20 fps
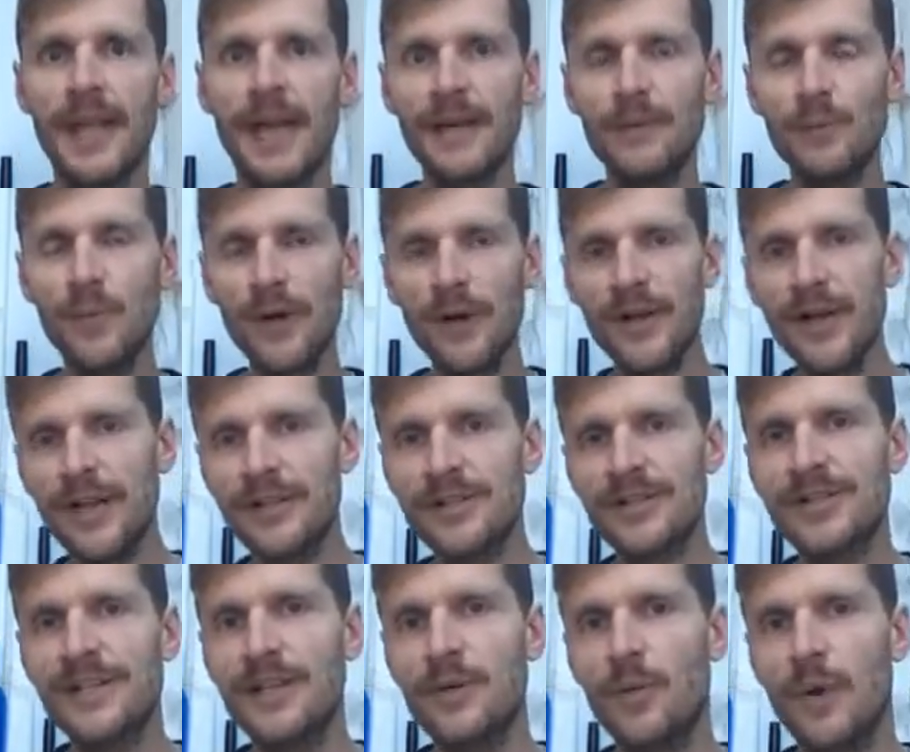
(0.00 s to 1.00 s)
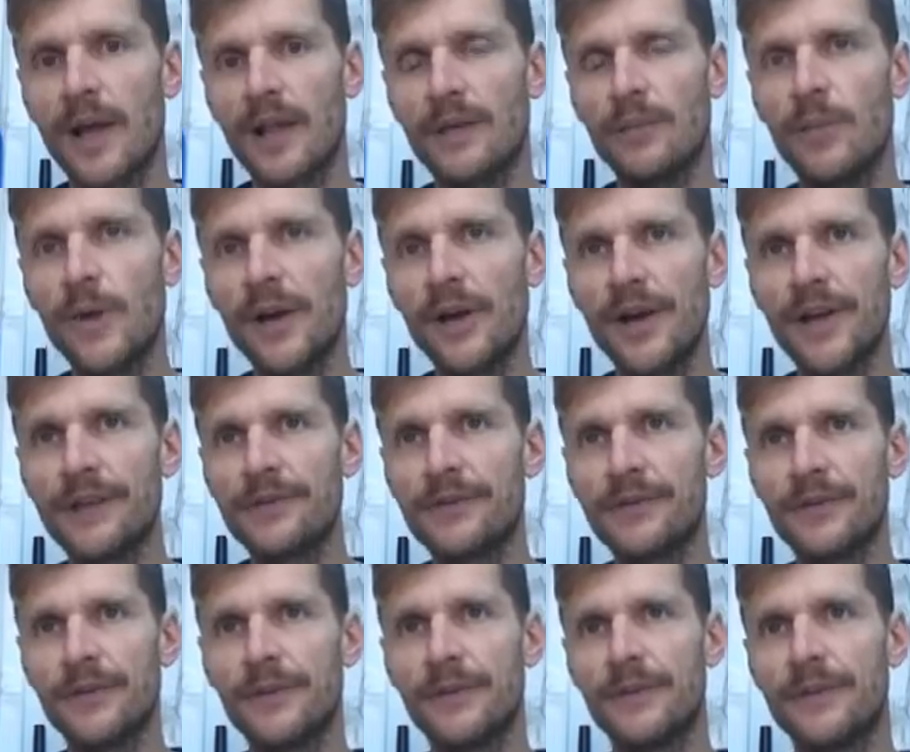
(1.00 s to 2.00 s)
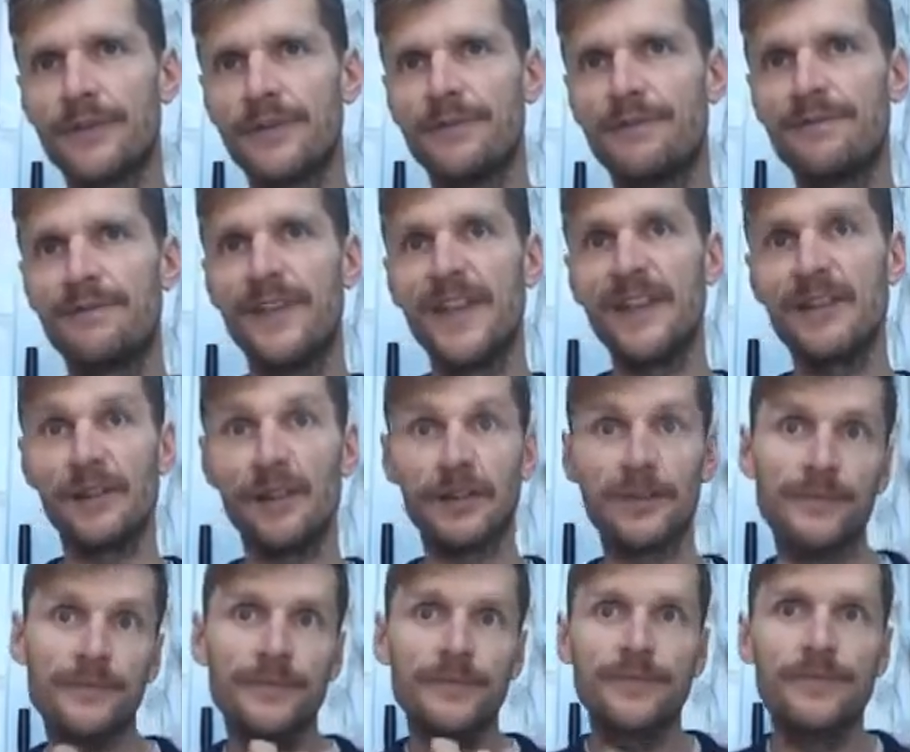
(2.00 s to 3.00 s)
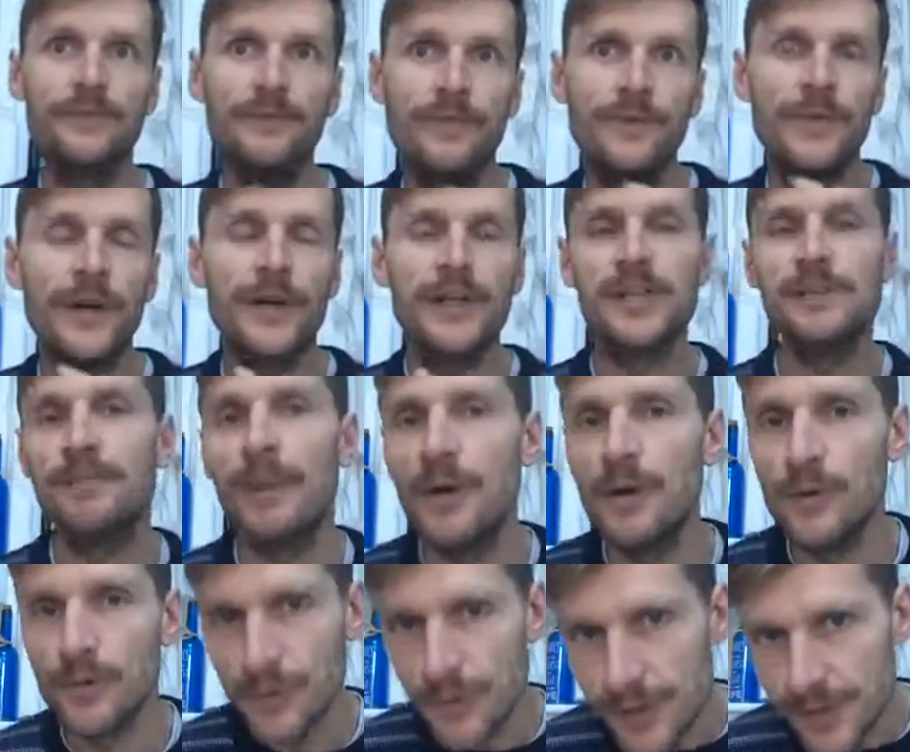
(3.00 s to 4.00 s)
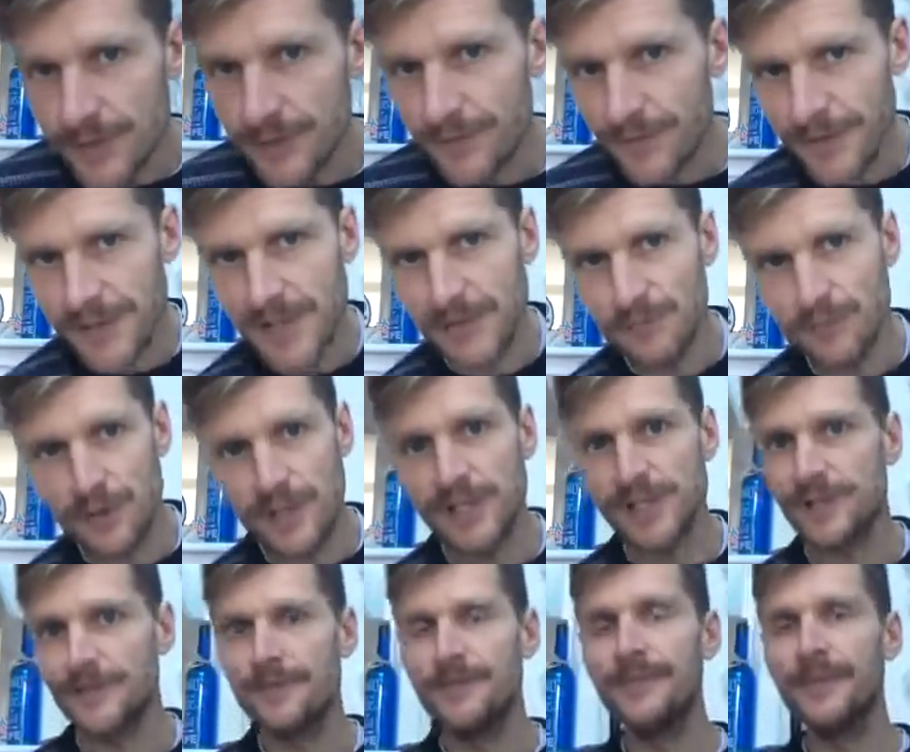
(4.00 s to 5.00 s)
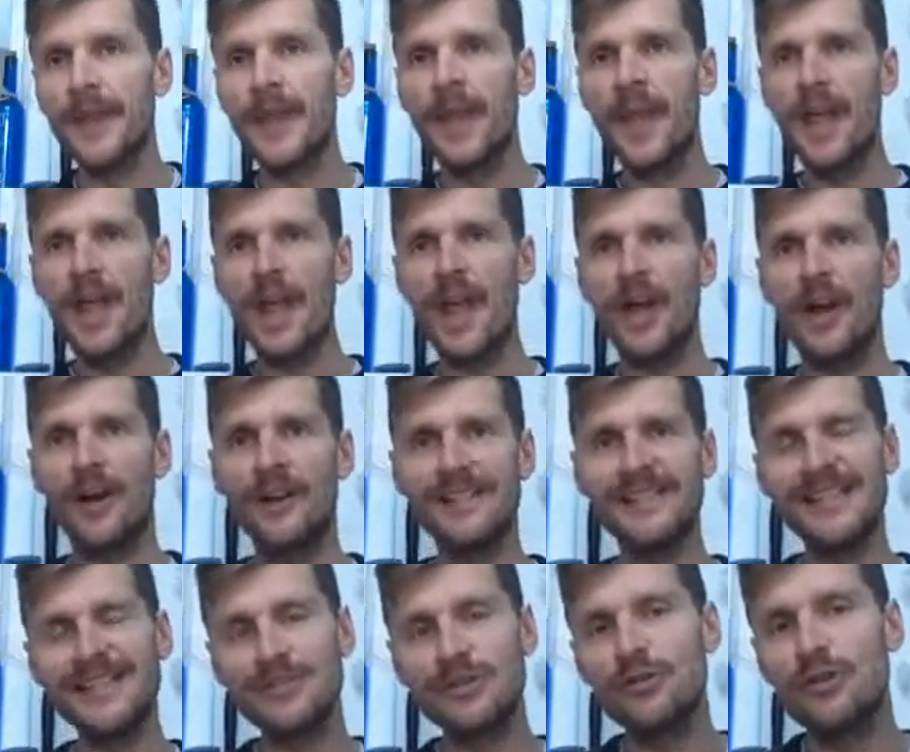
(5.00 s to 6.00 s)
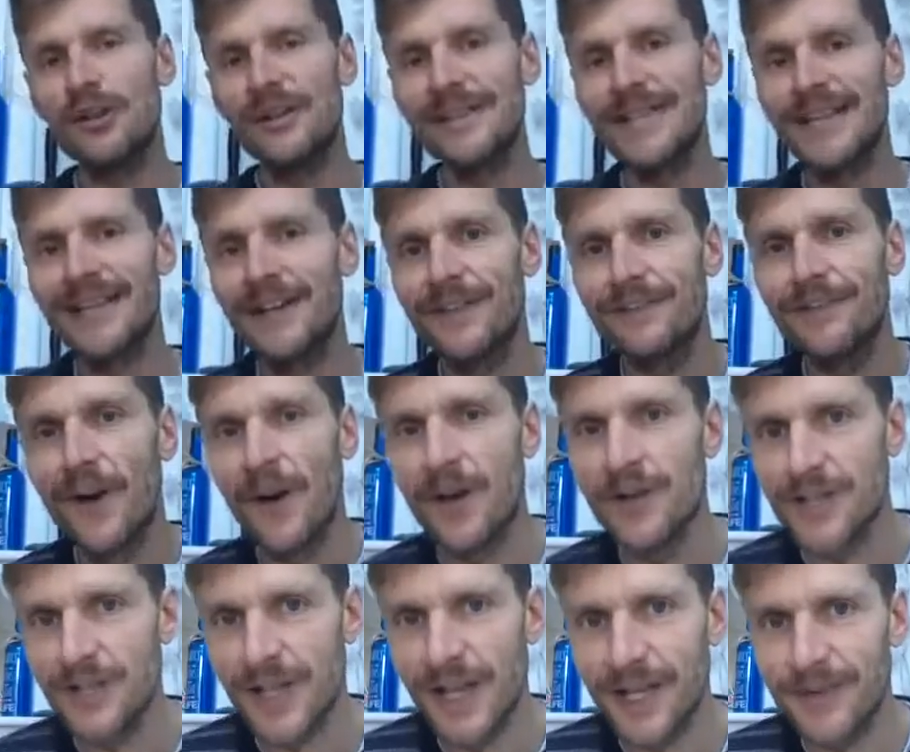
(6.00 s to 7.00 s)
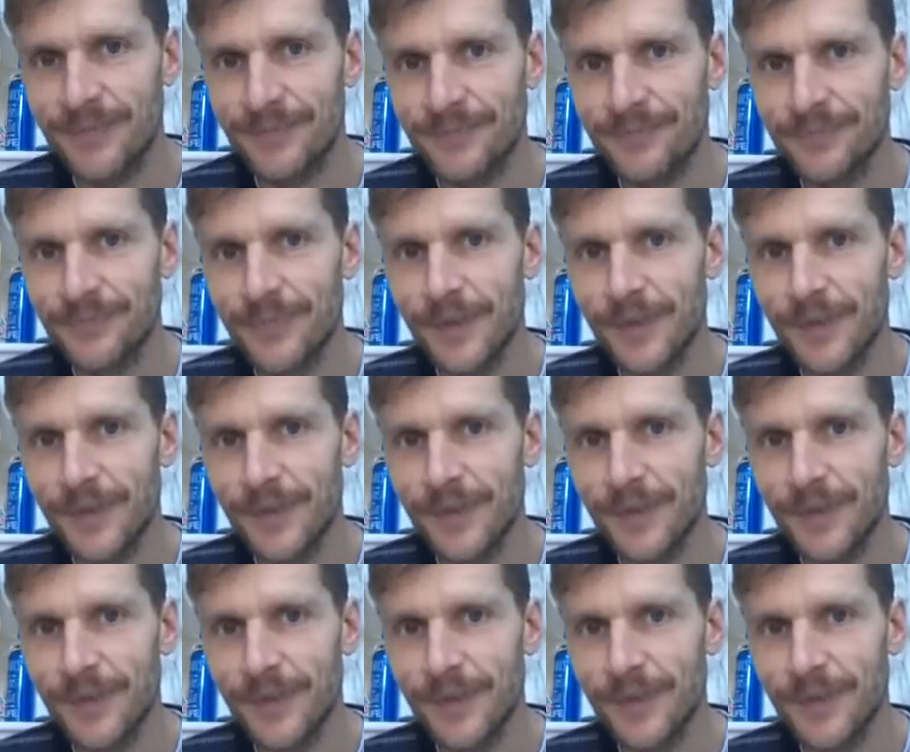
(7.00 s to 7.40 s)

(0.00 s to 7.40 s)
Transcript: And when I don't sleep well, and when I feel exposed for some reason, I tend to try and take advantage of that.